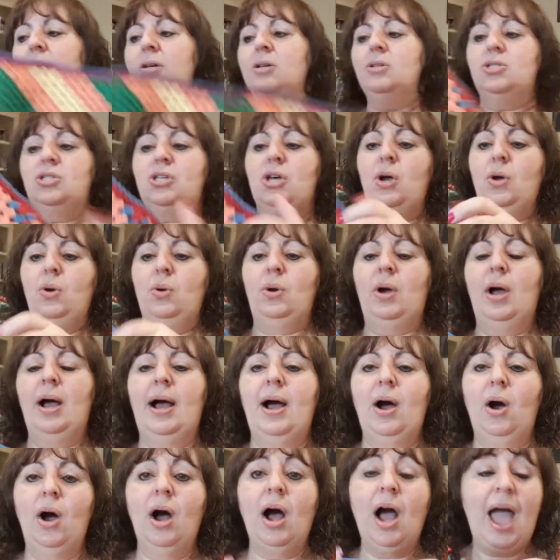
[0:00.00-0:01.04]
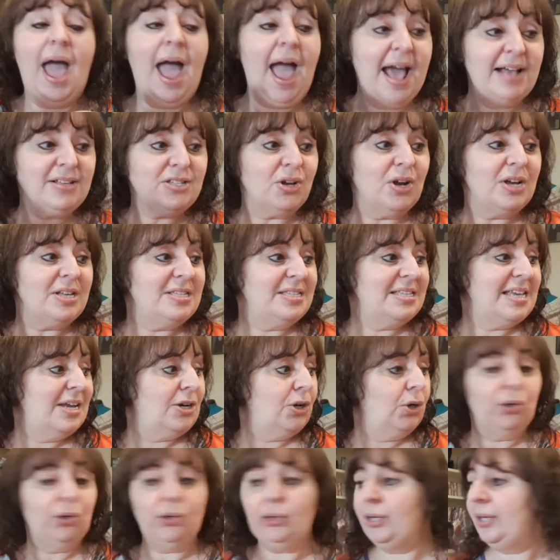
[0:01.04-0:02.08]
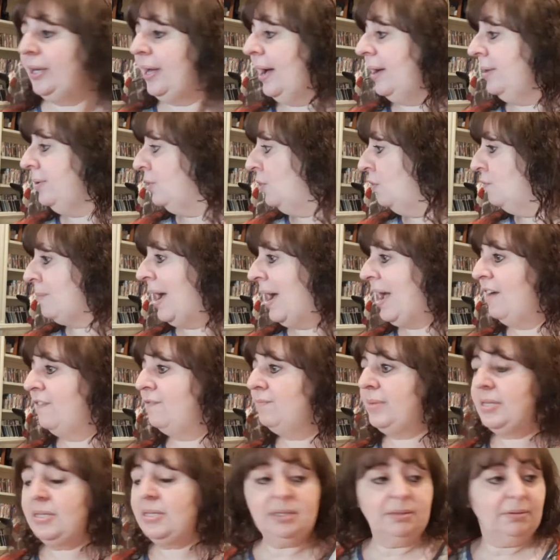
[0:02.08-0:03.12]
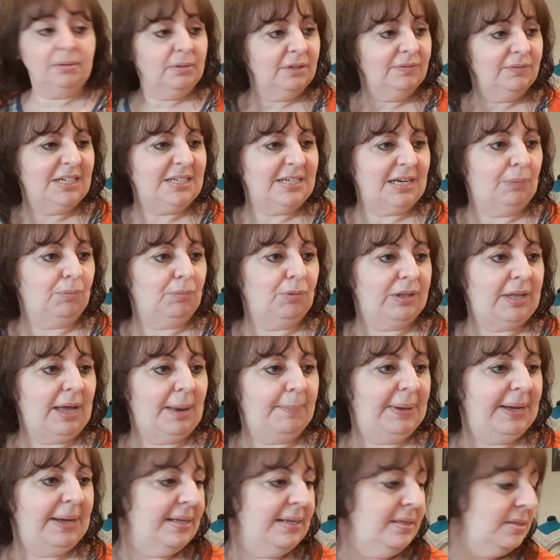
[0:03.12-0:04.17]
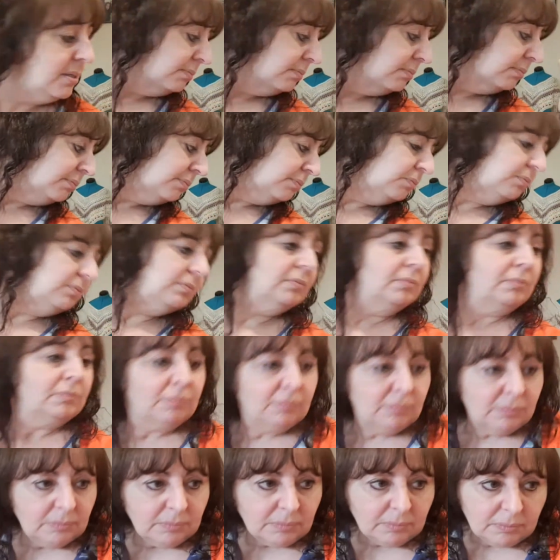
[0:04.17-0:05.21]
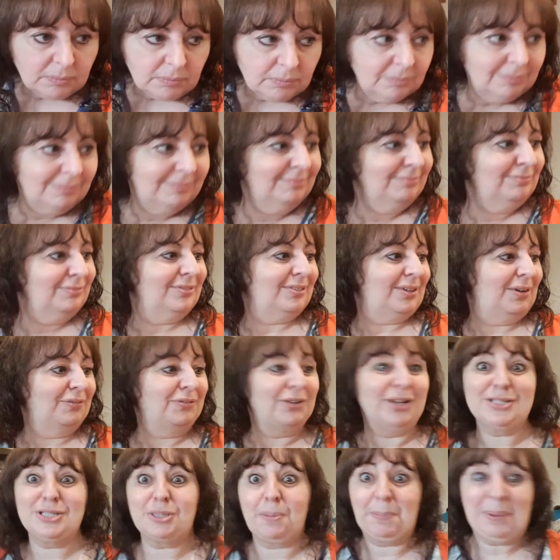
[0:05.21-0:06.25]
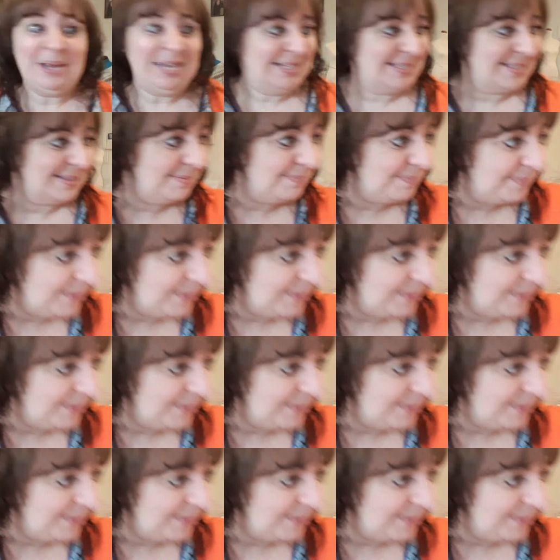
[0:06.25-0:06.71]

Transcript: So as I said earlier, you may have missed it. What have I done with that piece? I lost a piece.